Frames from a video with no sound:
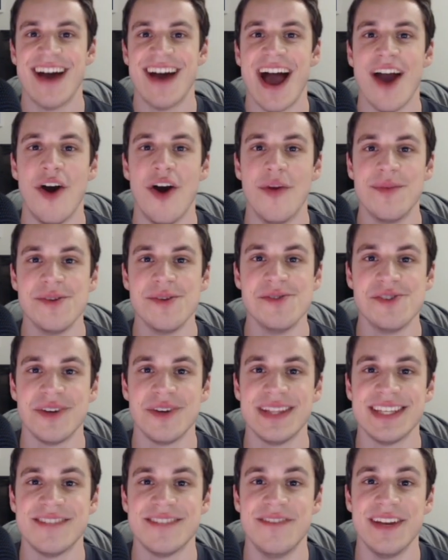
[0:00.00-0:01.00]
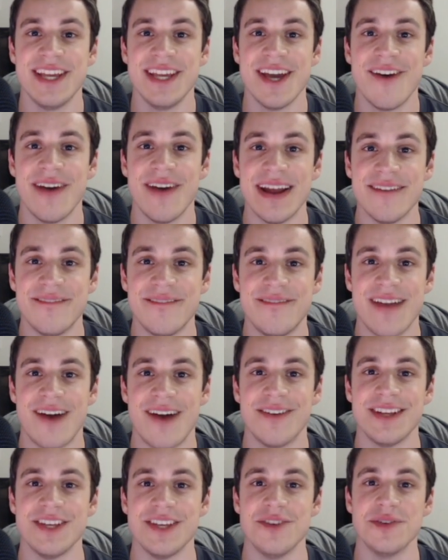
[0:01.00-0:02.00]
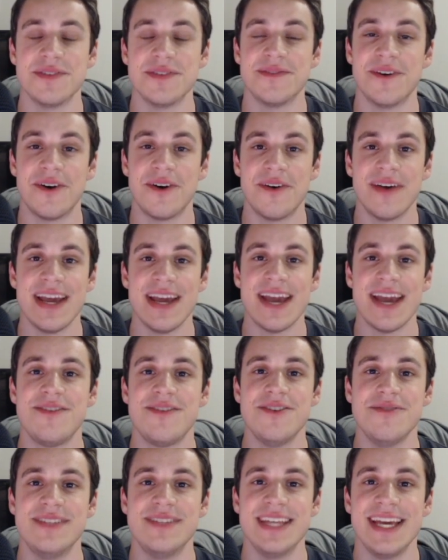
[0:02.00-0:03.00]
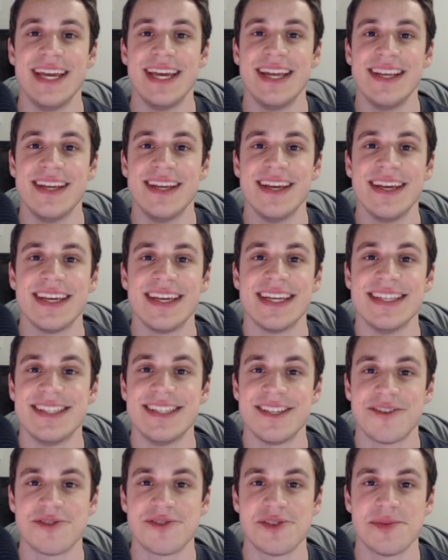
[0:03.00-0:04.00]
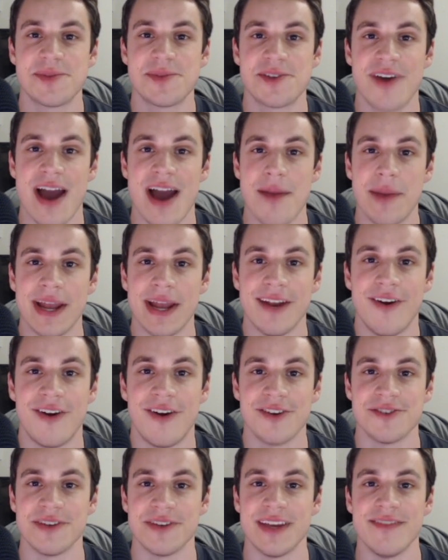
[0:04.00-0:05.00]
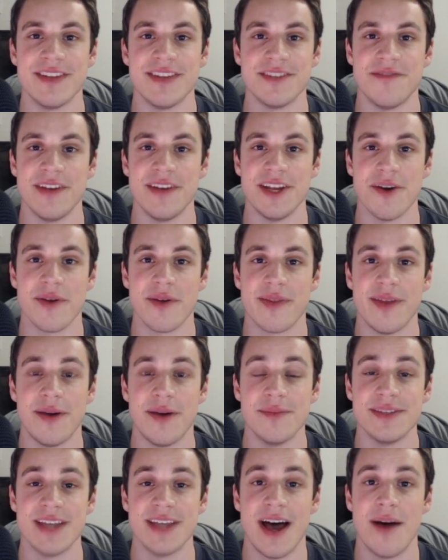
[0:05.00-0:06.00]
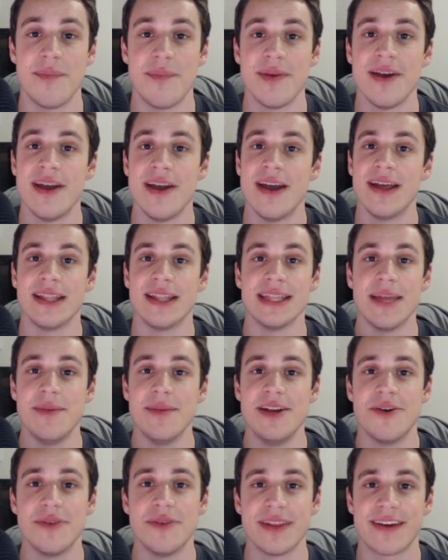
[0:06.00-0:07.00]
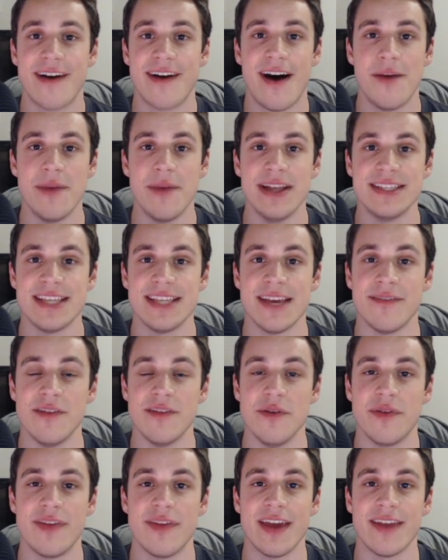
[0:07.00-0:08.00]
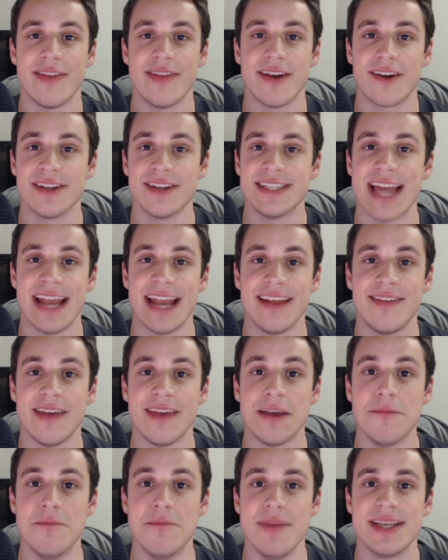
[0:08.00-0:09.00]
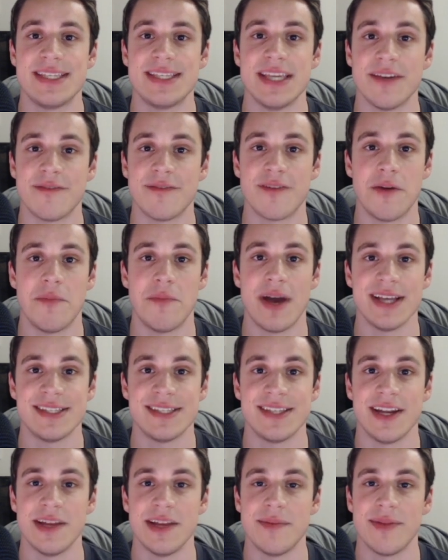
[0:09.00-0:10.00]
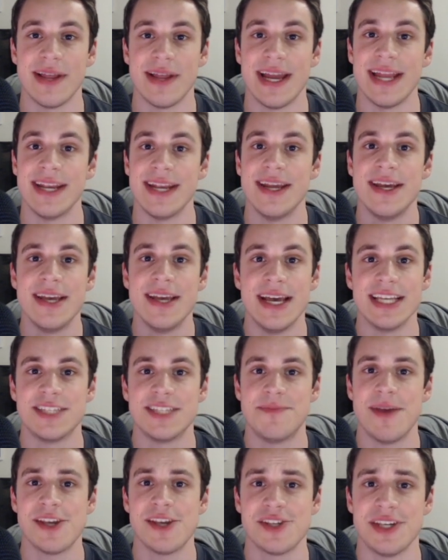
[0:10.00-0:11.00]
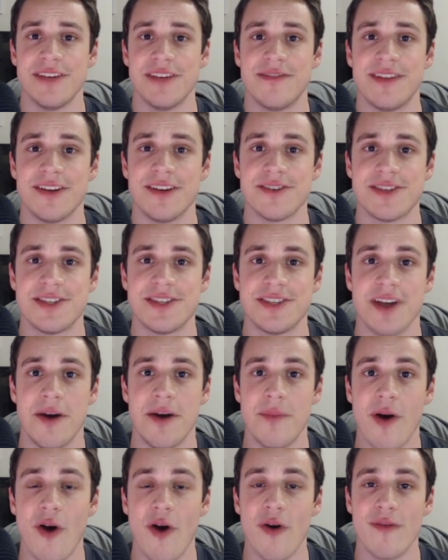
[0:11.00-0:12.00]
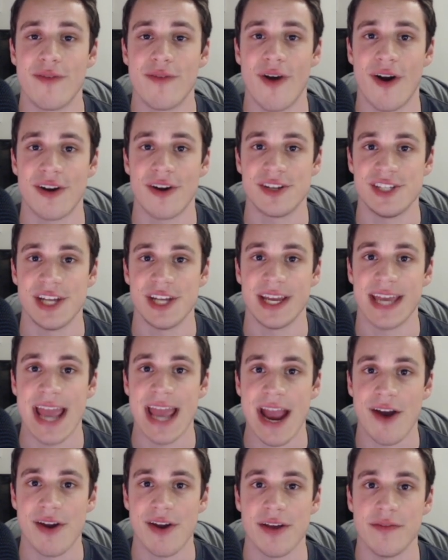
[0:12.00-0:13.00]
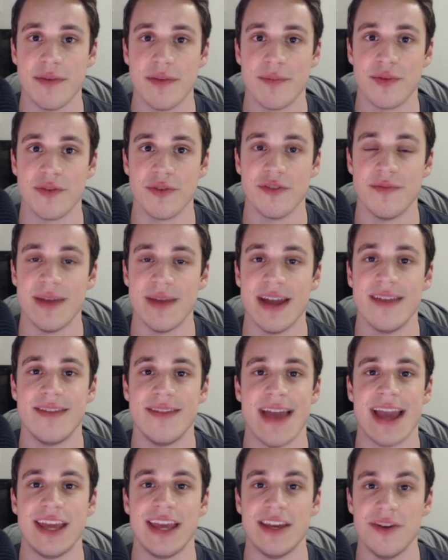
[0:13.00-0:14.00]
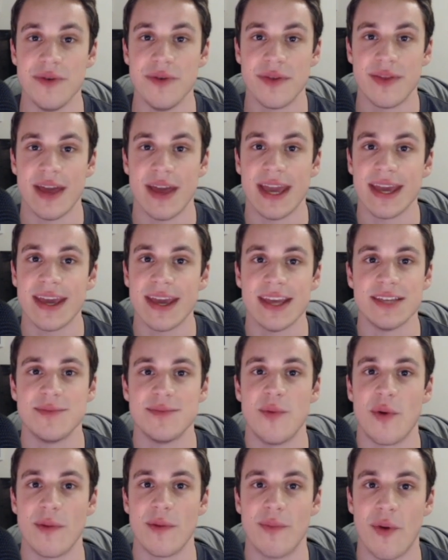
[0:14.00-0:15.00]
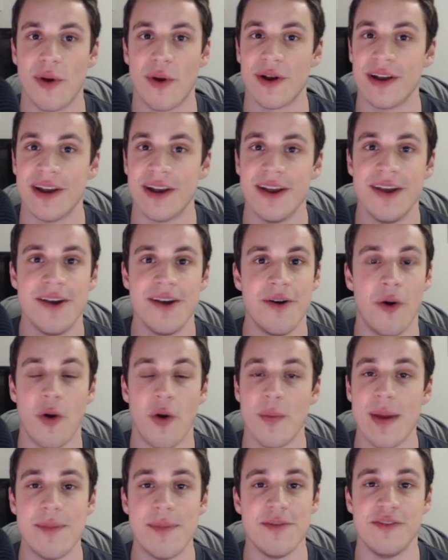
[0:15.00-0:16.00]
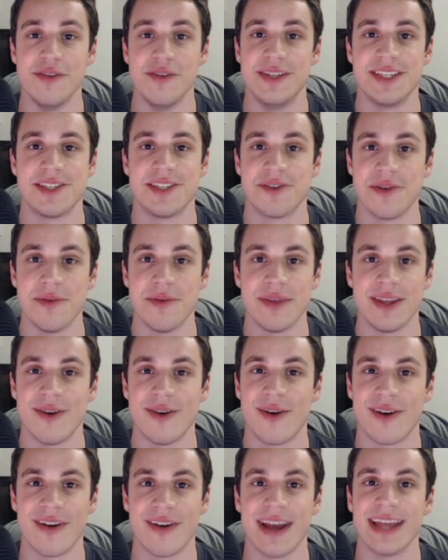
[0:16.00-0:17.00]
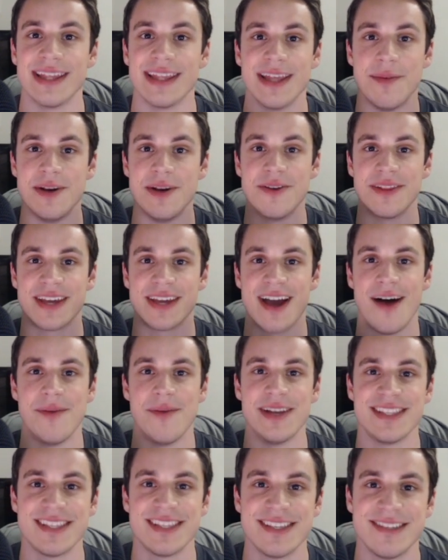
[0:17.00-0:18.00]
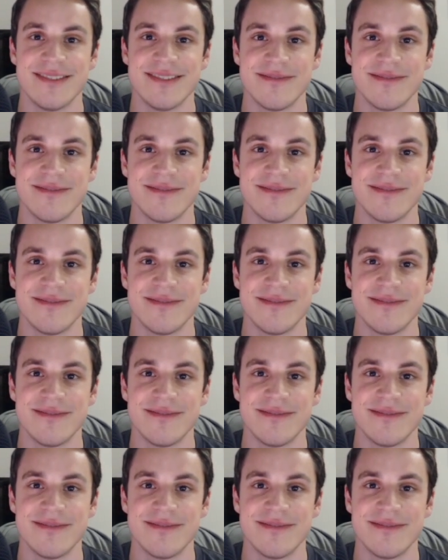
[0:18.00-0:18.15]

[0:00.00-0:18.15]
I hope you enjoyed this video and found it useful. you did, consider subscribing and also give this video a thumbs up. Let me know in the comments if you think there is anything missing from my study plan, especially if there's some overarching area of improvement that you think is more important, or maybe if you disagree with the ordering. Let me know in the comments.